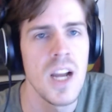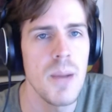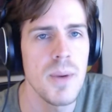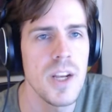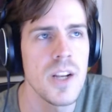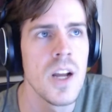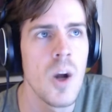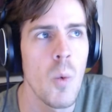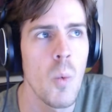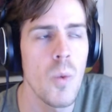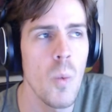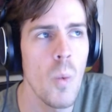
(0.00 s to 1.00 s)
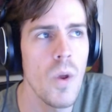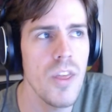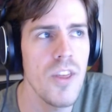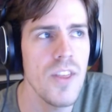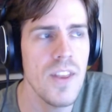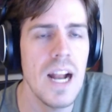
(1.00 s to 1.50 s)
I mean, one
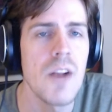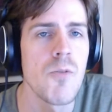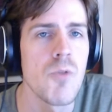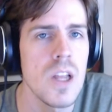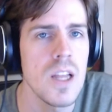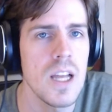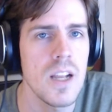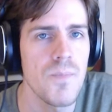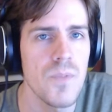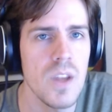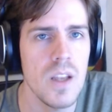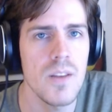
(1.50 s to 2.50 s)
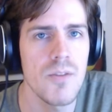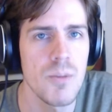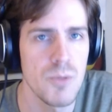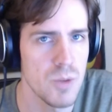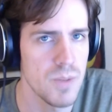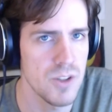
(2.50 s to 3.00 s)
thing that I really like from
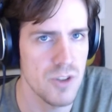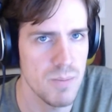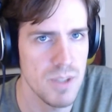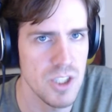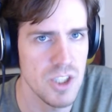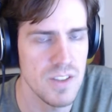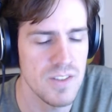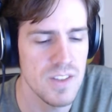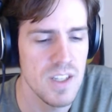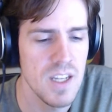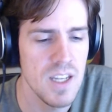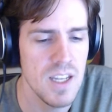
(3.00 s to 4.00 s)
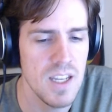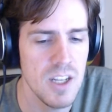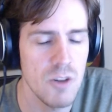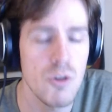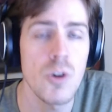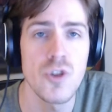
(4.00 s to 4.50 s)
turn-based RPGs,
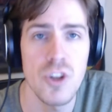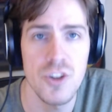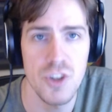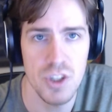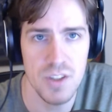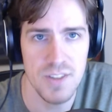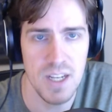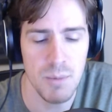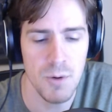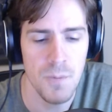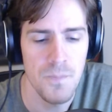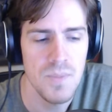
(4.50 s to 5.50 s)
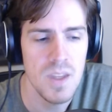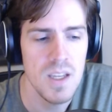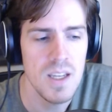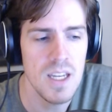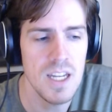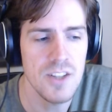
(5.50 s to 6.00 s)
Chrono Trigger is a good example.
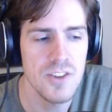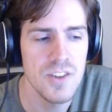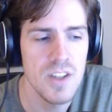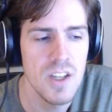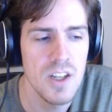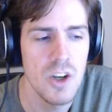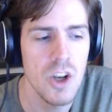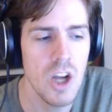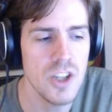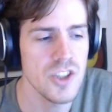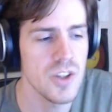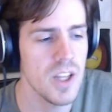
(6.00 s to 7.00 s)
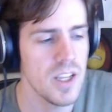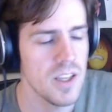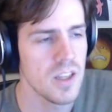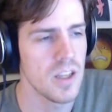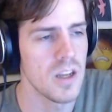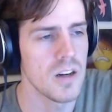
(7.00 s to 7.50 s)
It's not just like,
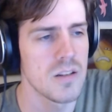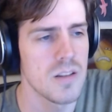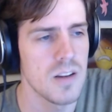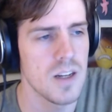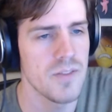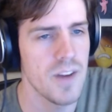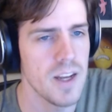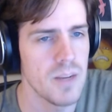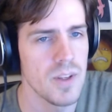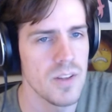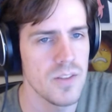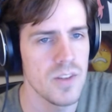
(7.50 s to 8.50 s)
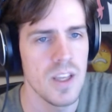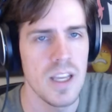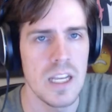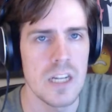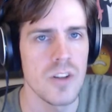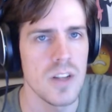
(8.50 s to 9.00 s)
here's the line of enemies,
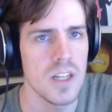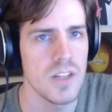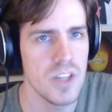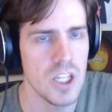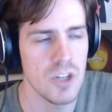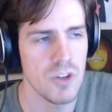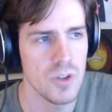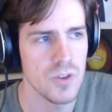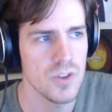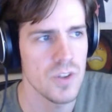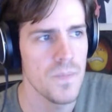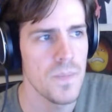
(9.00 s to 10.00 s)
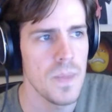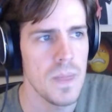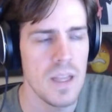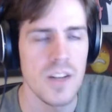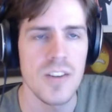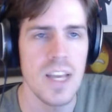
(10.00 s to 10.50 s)
here's the line of heroes,
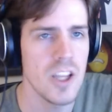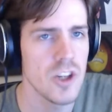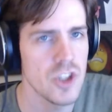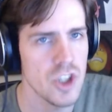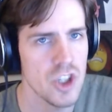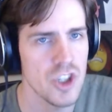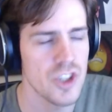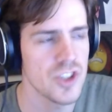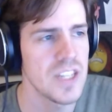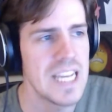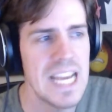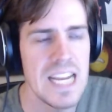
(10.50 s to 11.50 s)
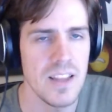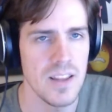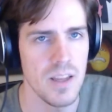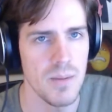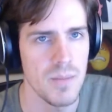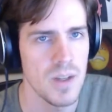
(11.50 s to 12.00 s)
take your turns hitting
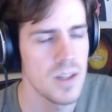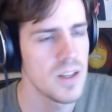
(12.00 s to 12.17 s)
them.